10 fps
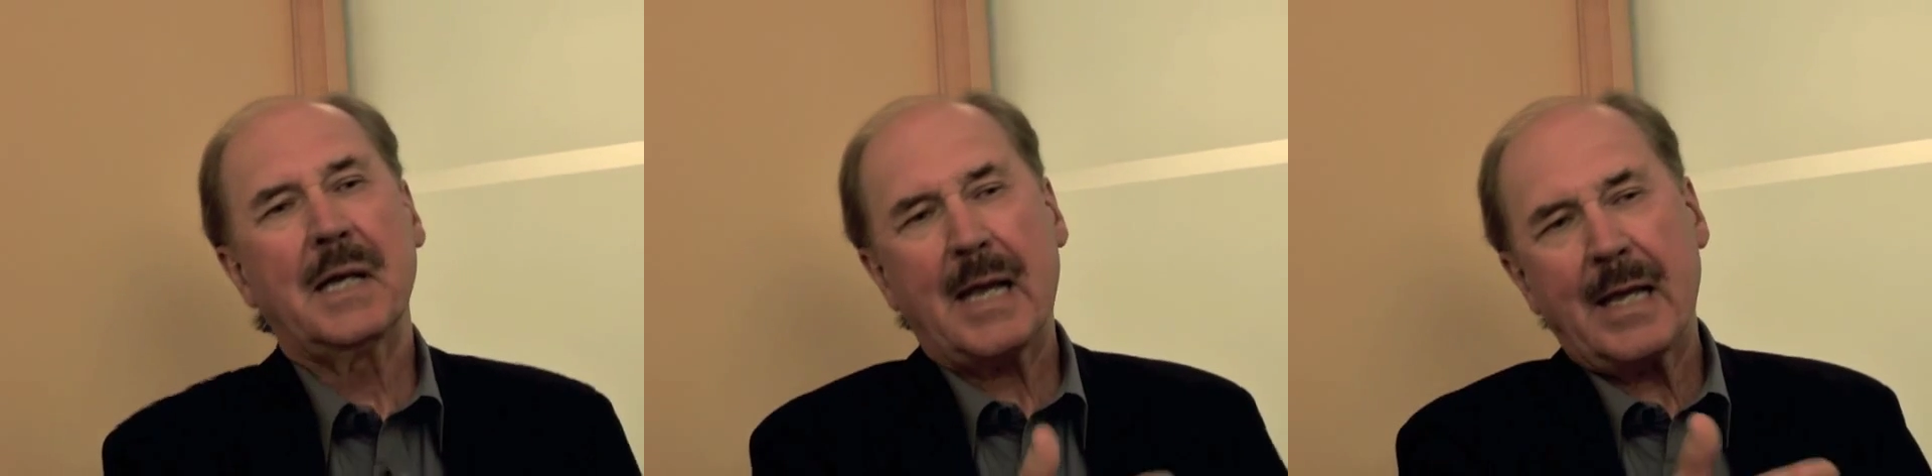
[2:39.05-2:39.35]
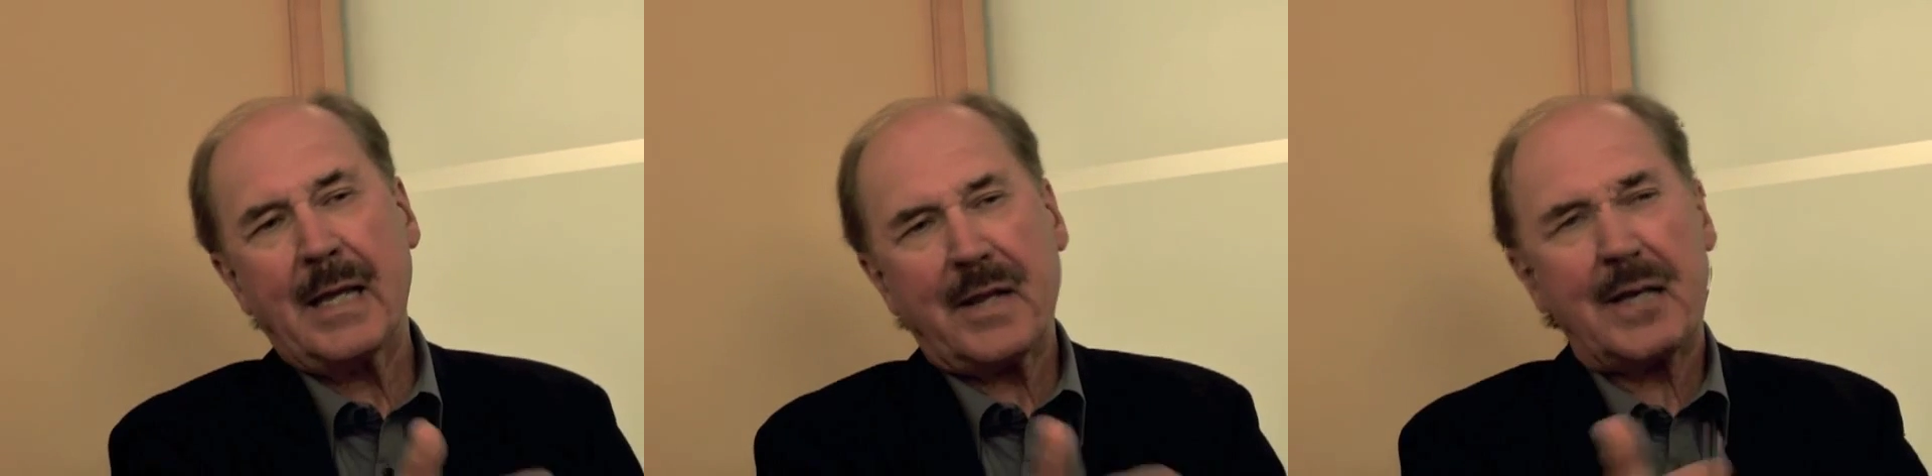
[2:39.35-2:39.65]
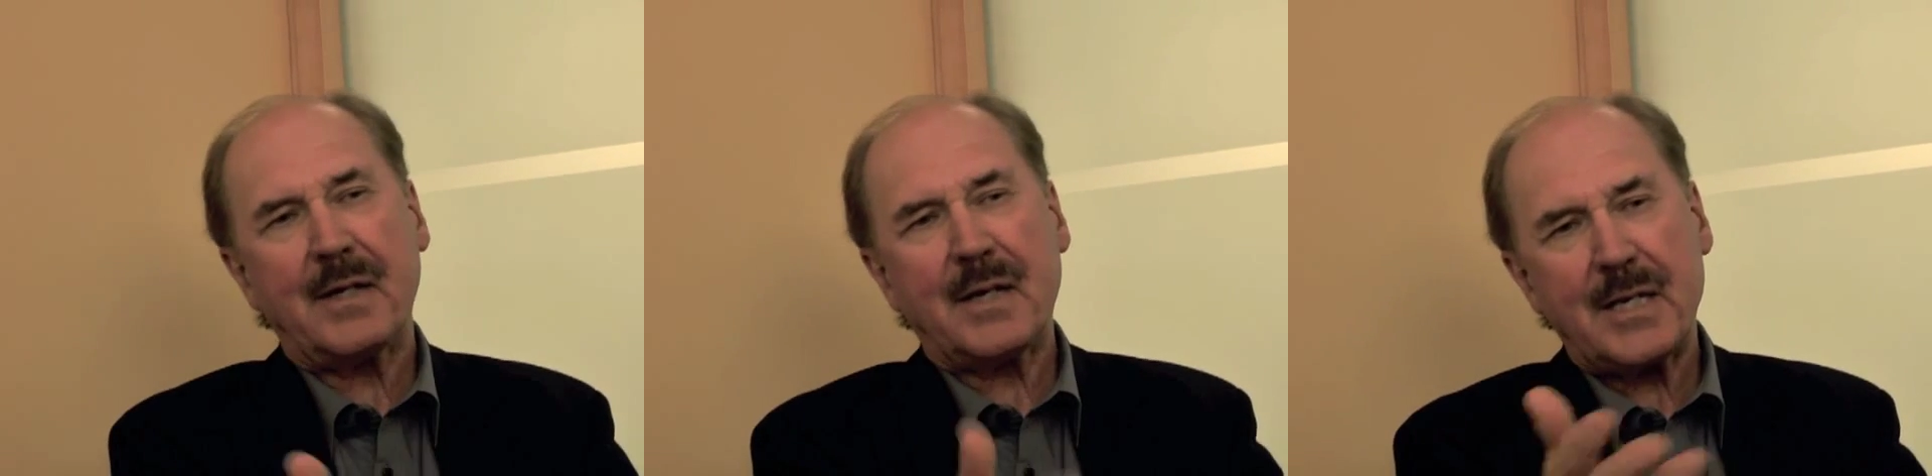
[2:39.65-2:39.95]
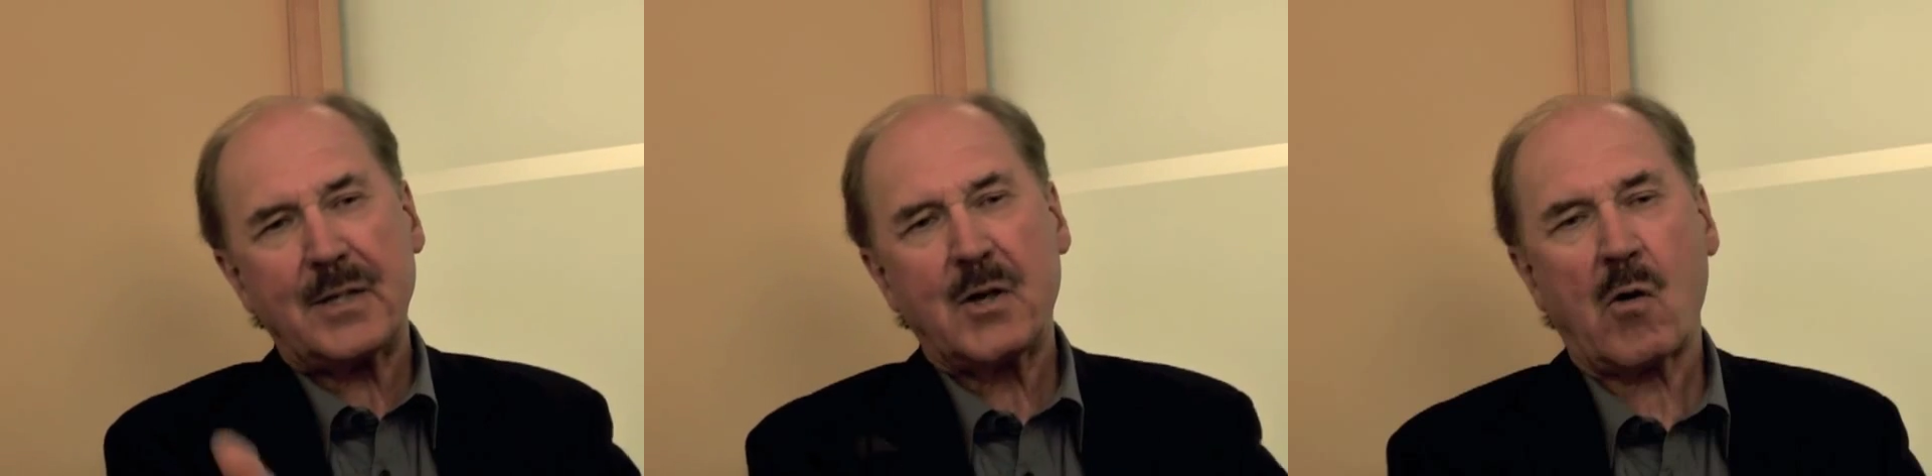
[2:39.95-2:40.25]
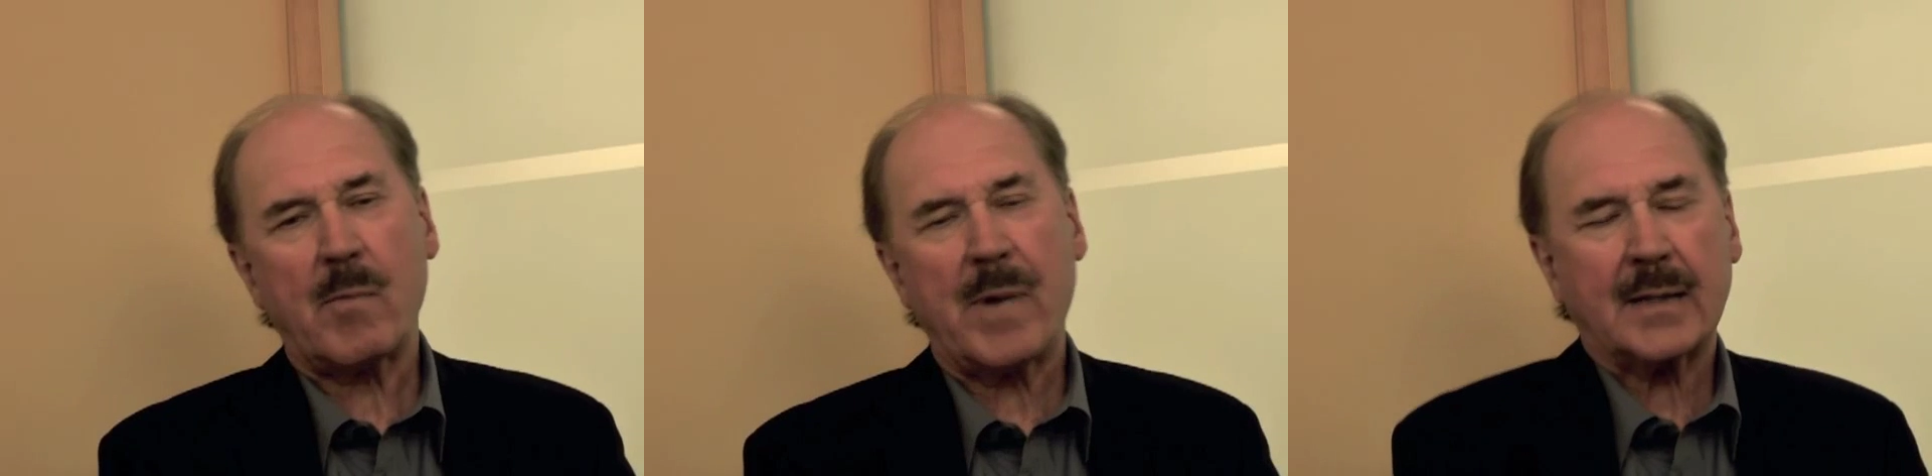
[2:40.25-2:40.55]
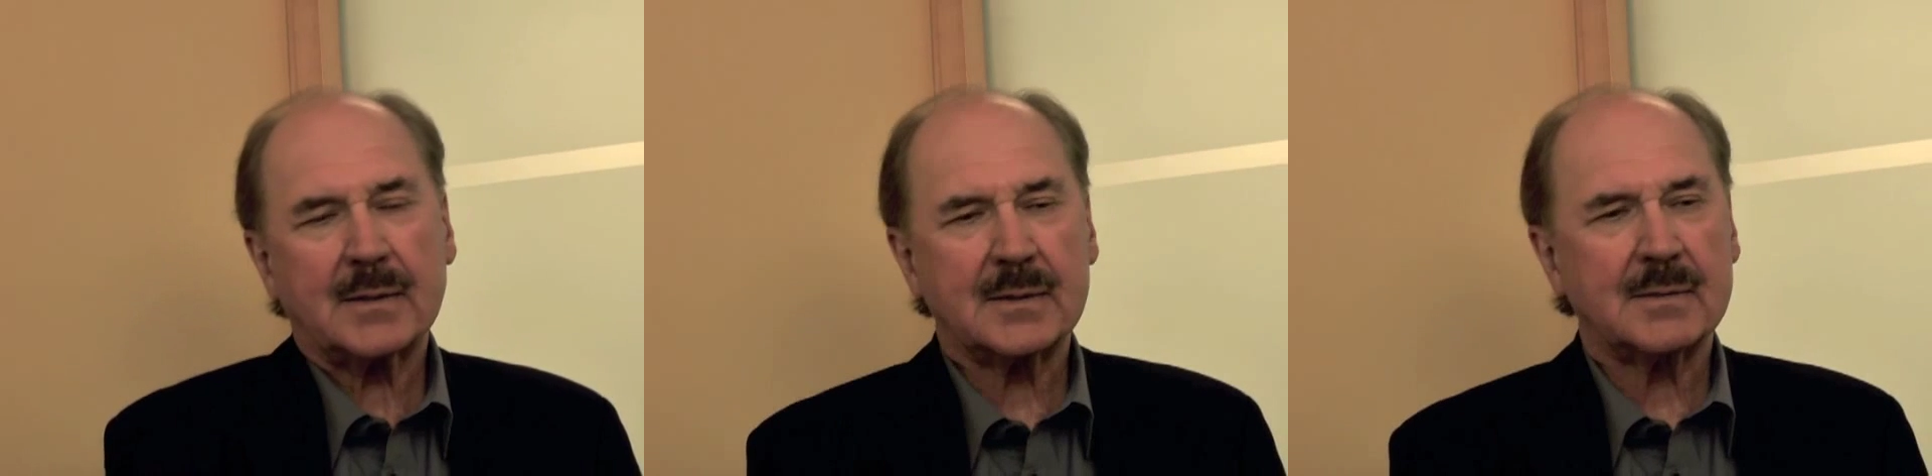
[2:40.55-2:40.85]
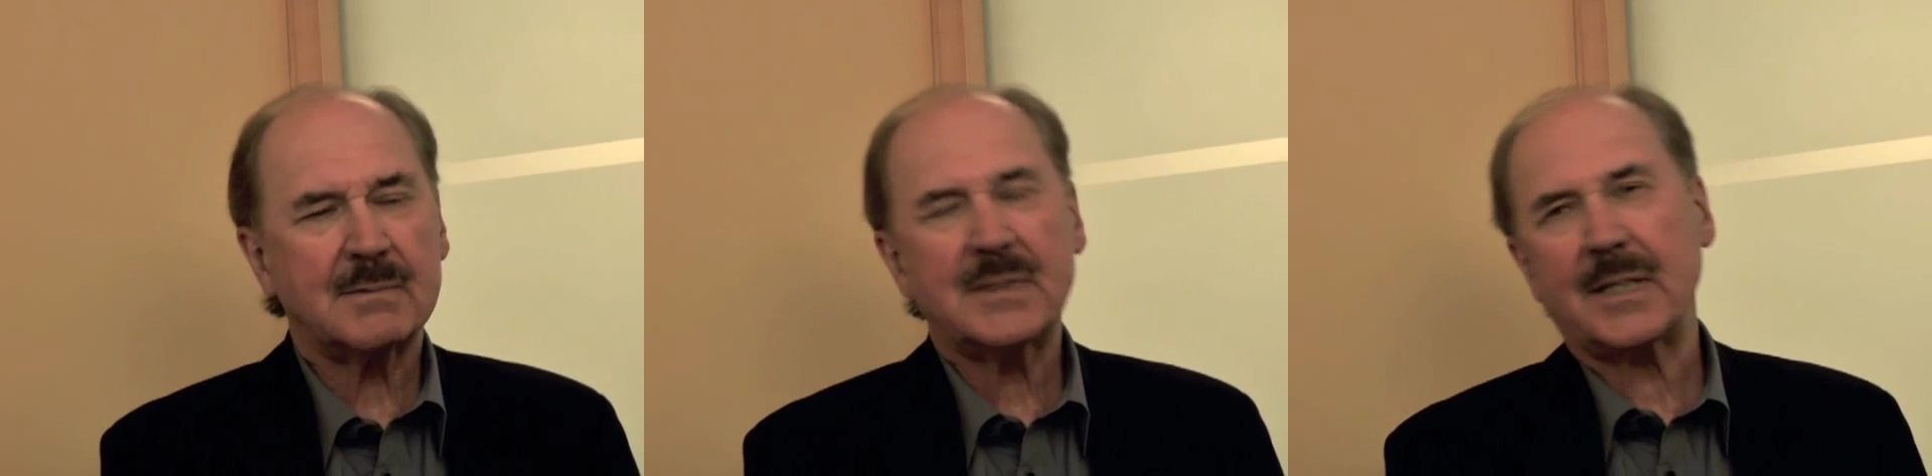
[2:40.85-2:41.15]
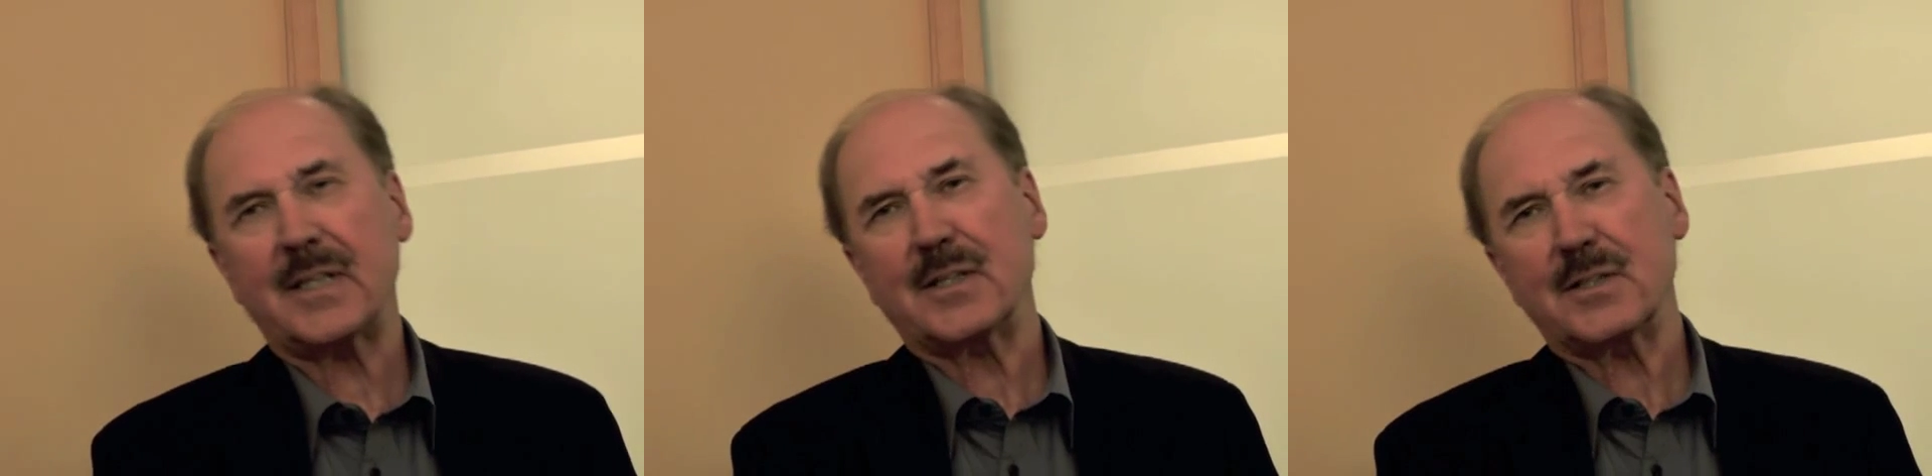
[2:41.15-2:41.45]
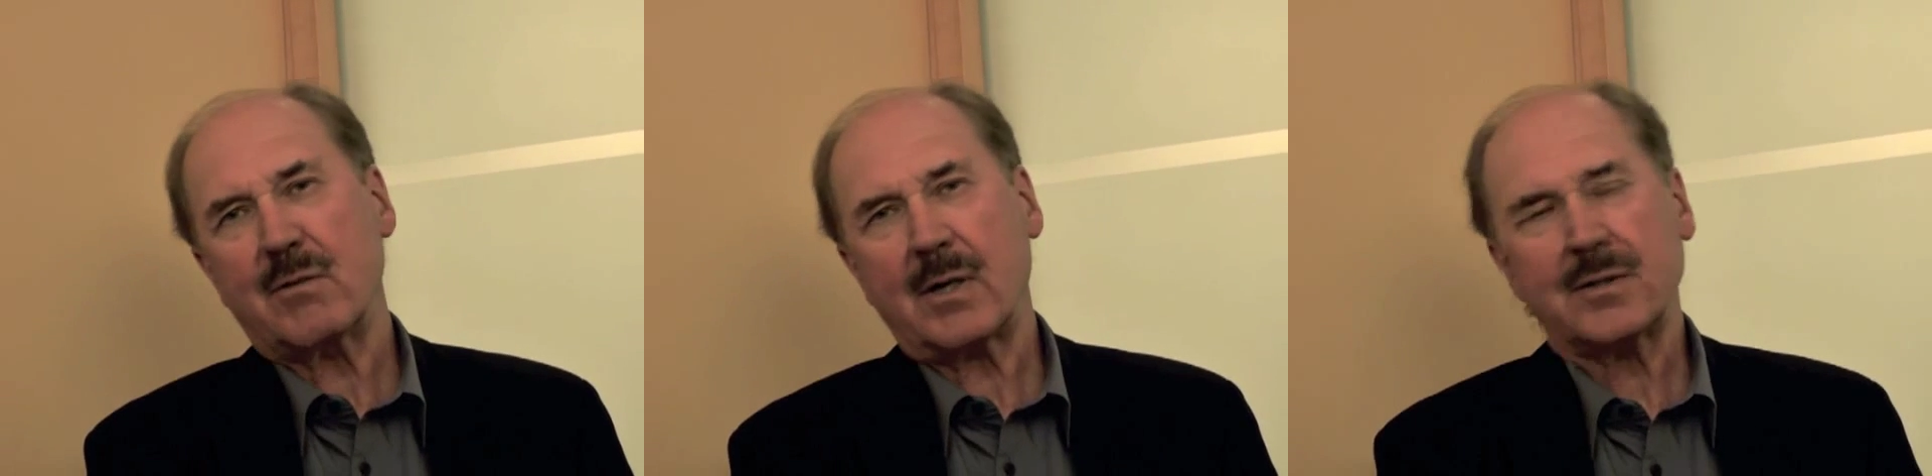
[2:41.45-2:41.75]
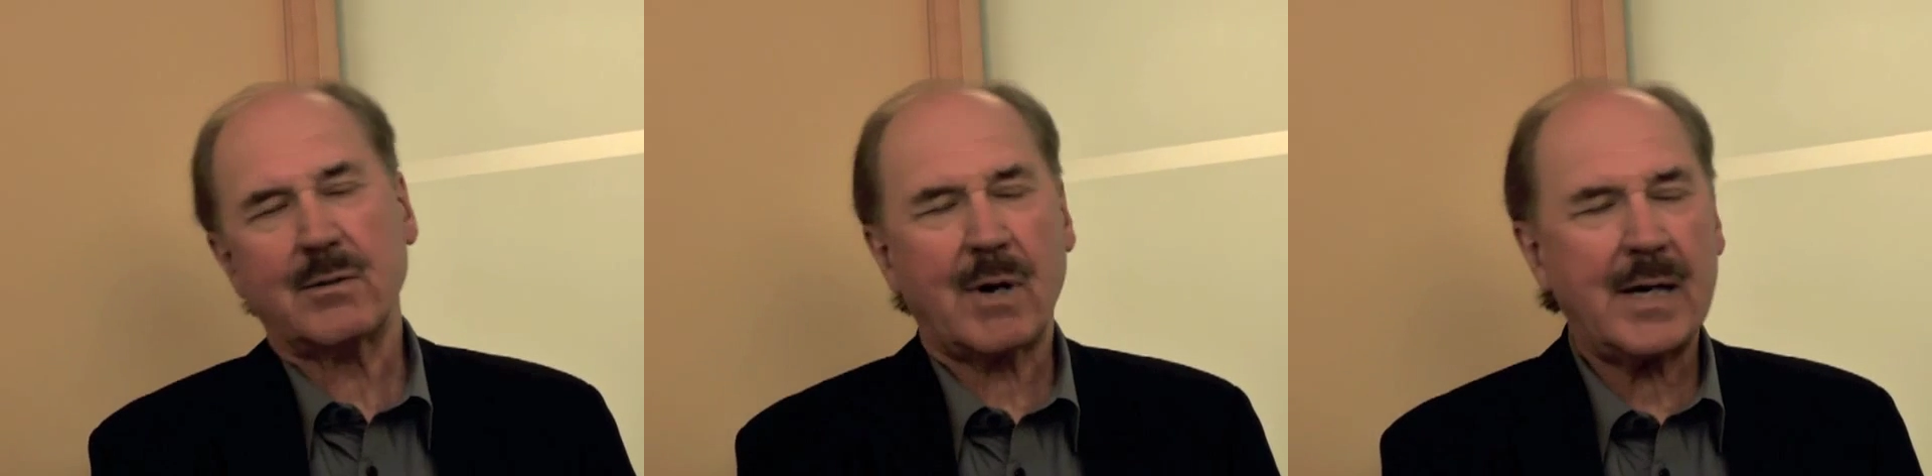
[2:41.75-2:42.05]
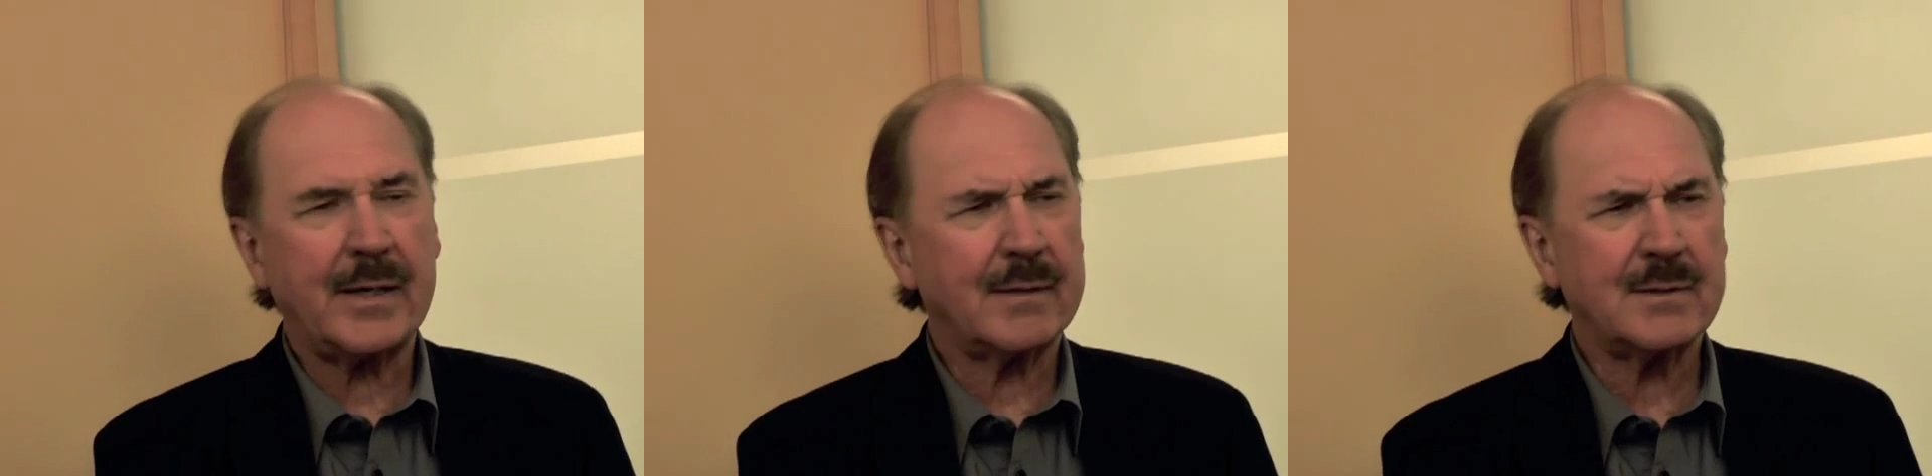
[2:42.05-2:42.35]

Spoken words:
and then he'd go back to taking his drugs and writing.